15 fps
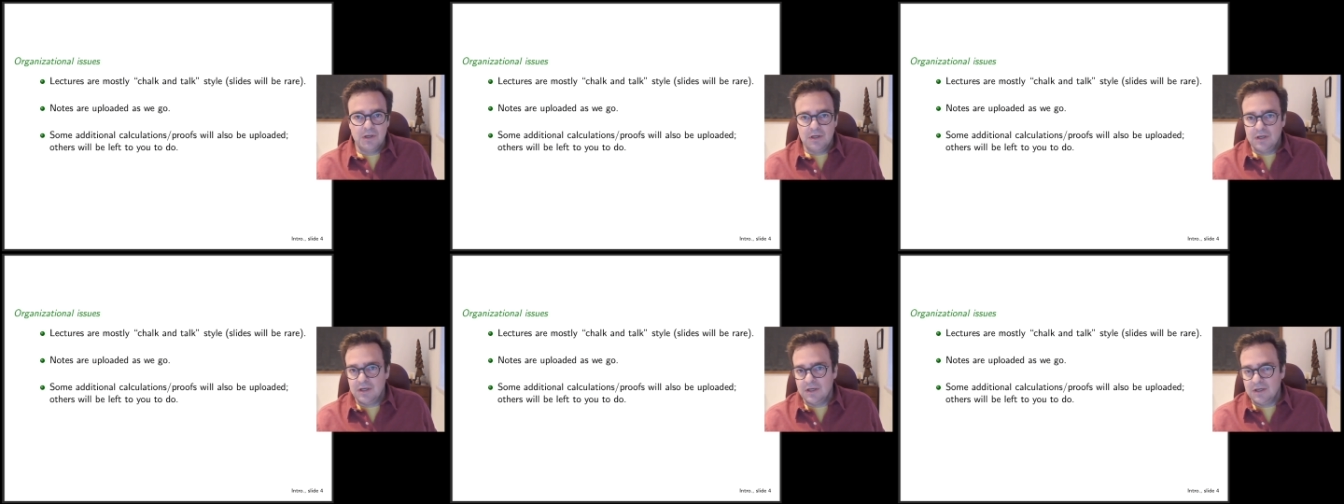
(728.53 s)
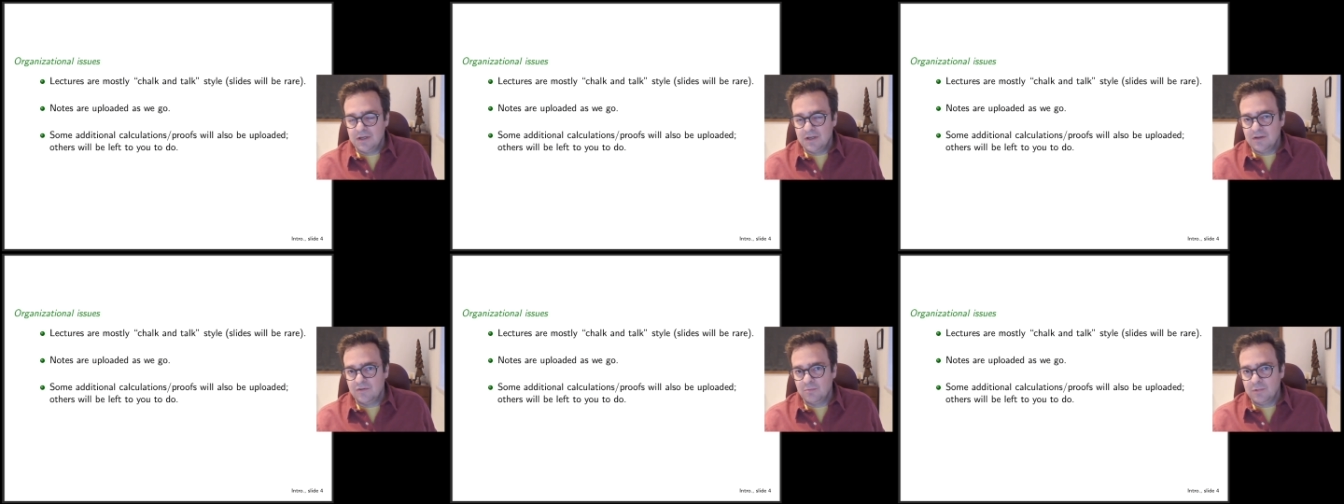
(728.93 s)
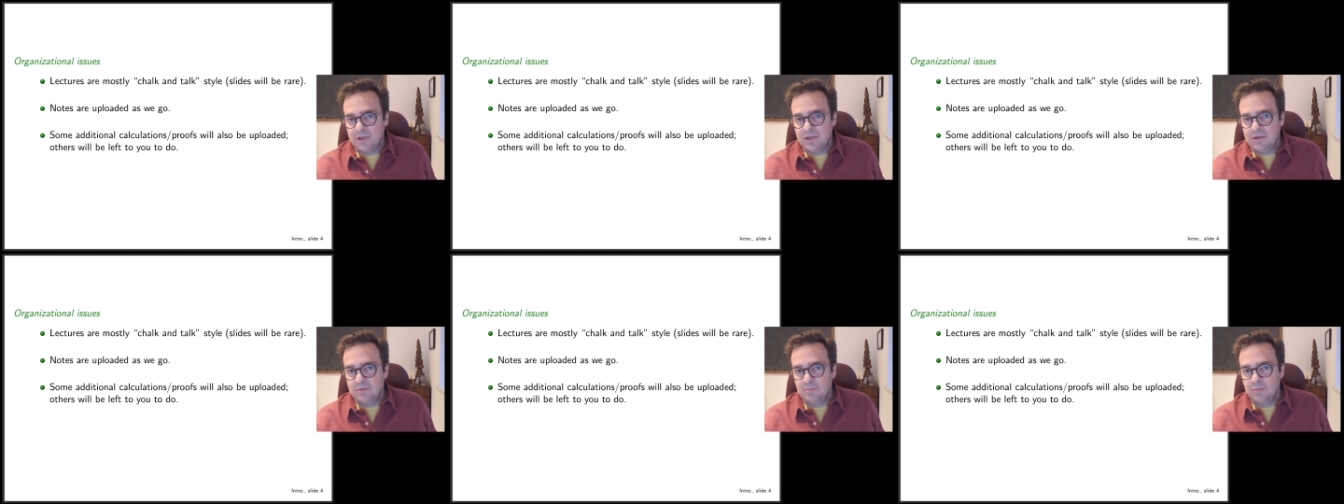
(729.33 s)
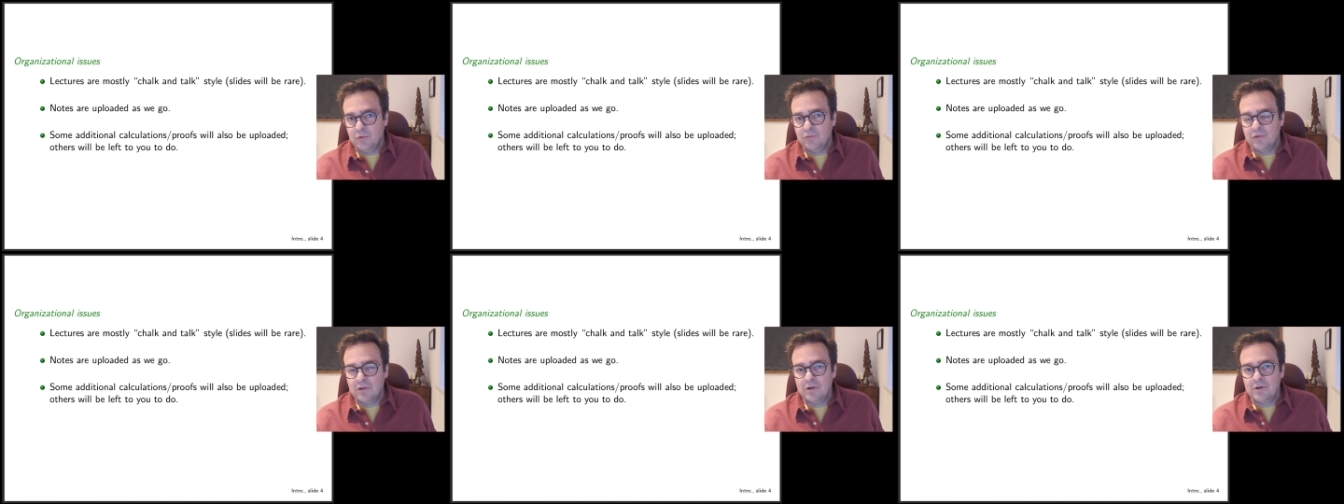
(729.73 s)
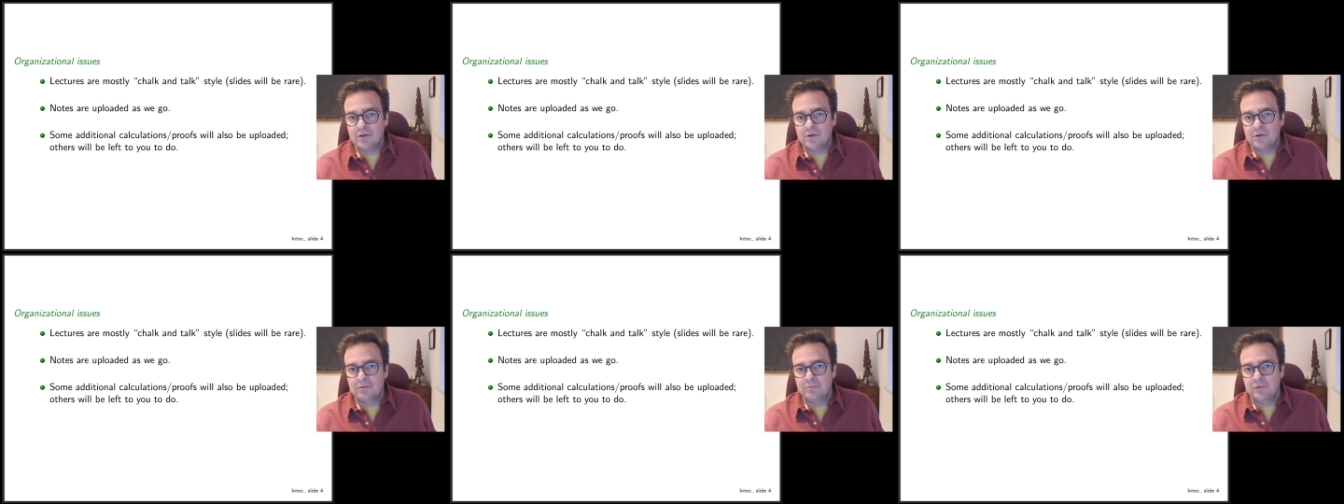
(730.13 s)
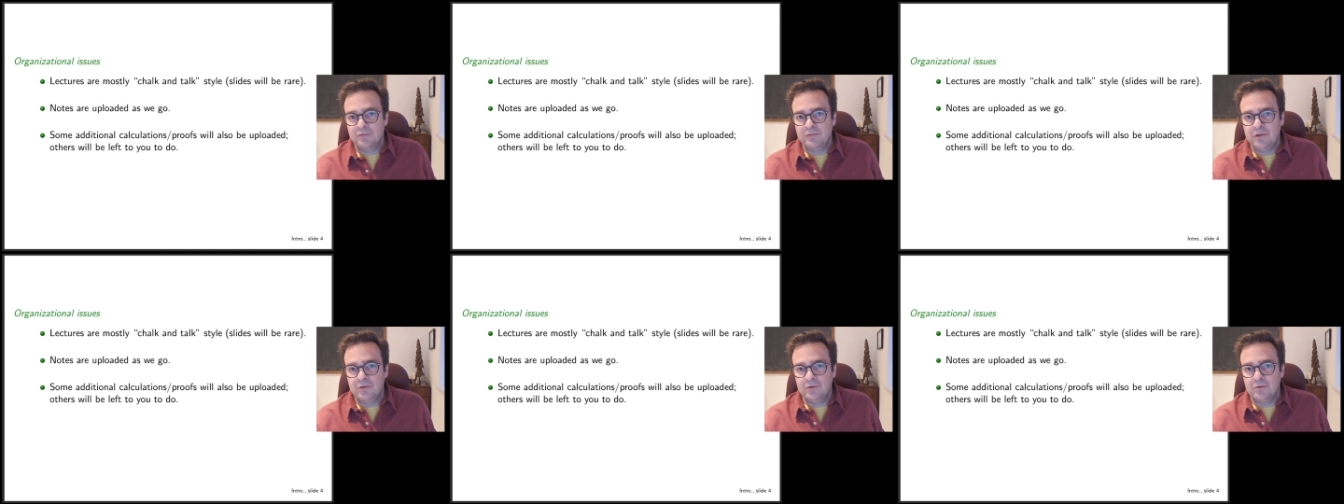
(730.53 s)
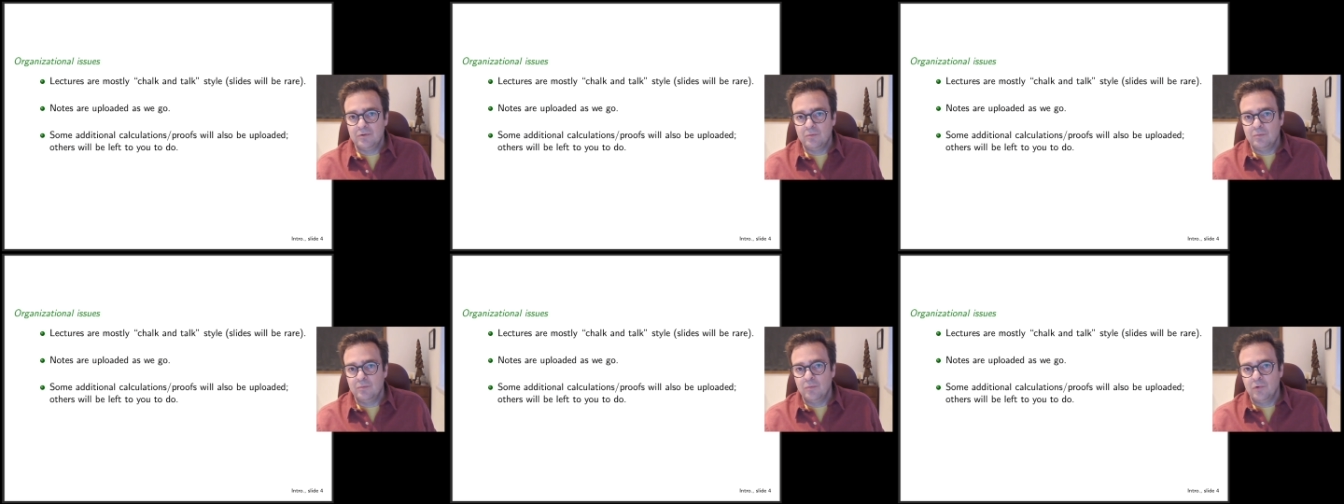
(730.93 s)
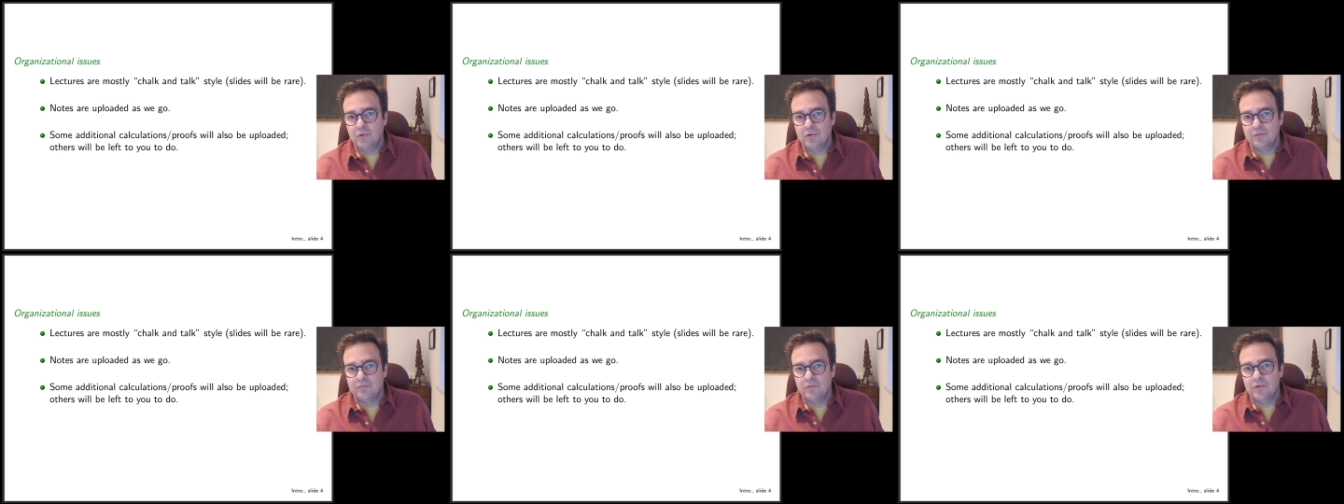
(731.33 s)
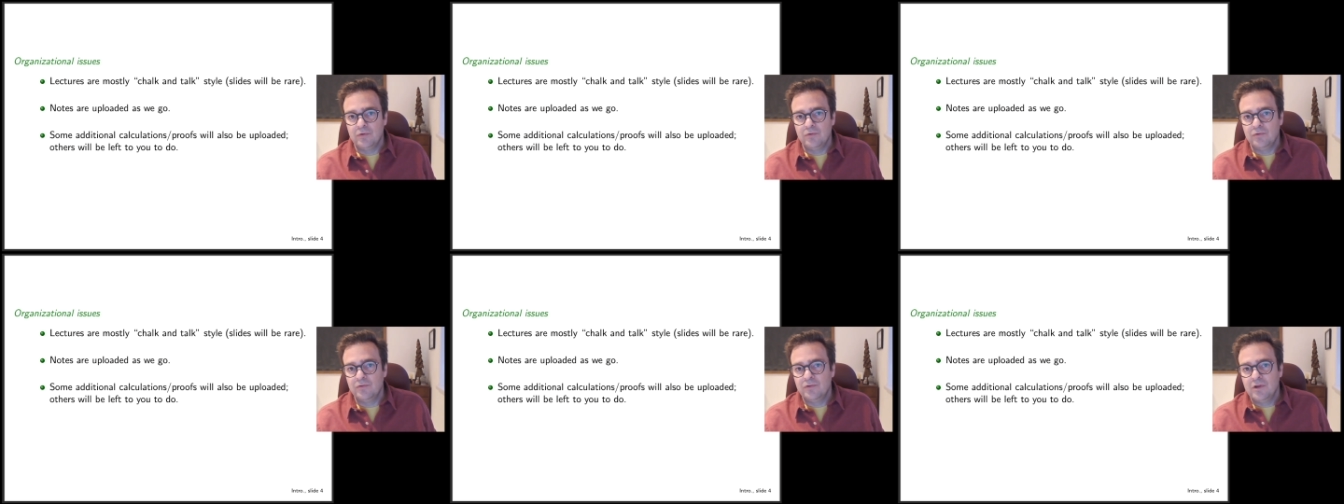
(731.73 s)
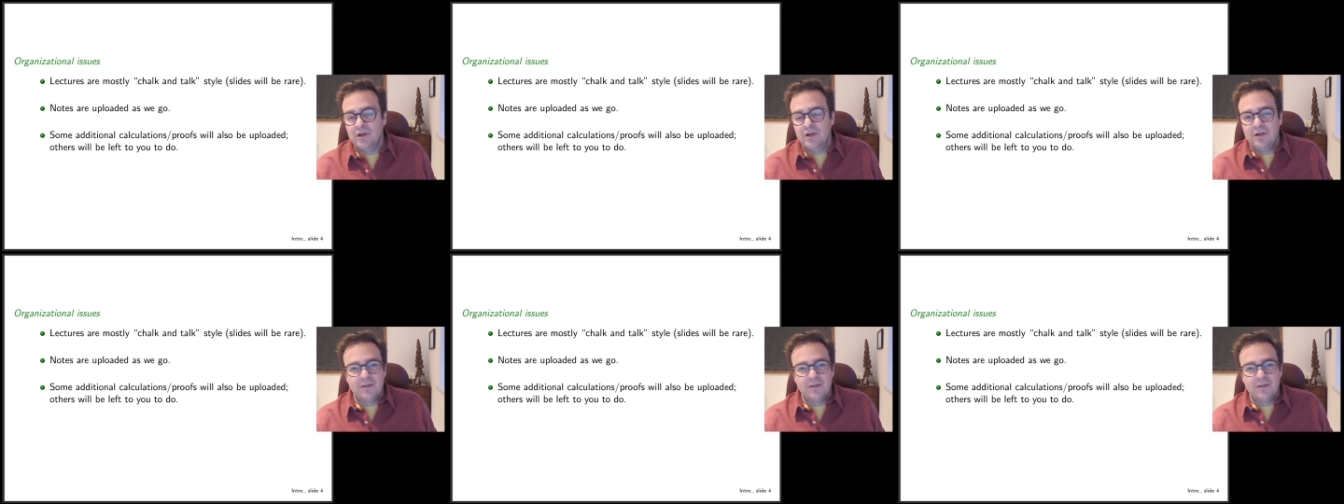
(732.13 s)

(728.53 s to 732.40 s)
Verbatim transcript: And as we move along, I'll reveal more of those.